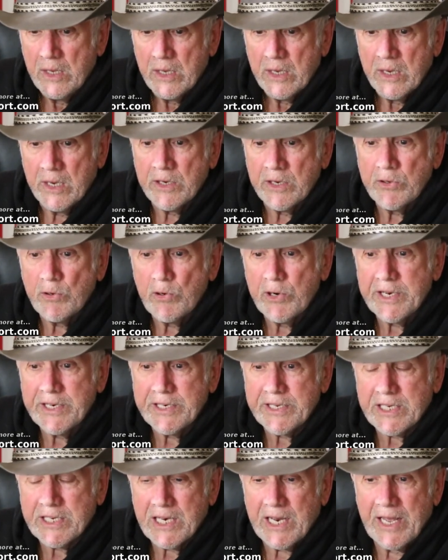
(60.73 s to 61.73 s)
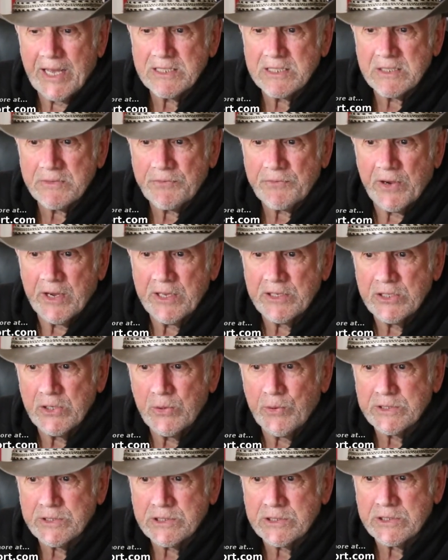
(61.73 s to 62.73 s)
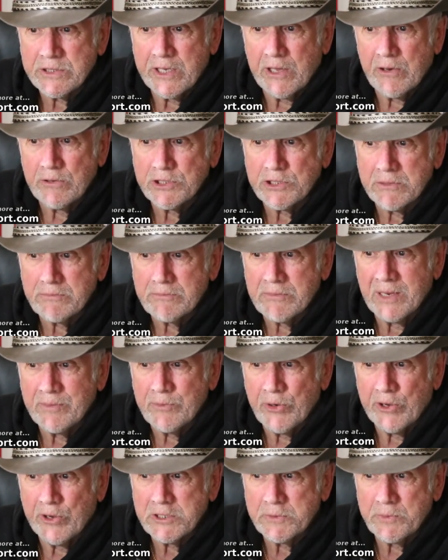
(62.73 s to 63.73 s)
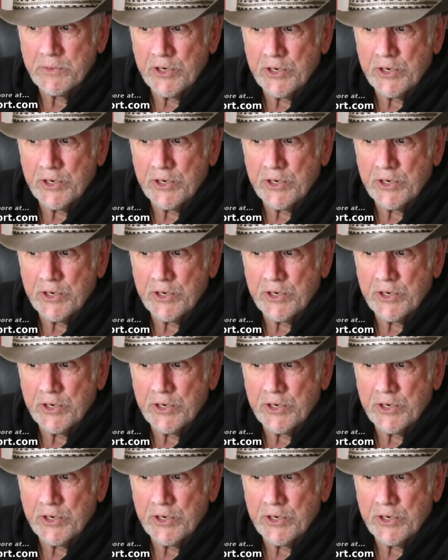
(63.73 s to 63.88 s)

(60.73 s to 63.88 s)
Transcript: A newly declassified U.S. intelligence memo has been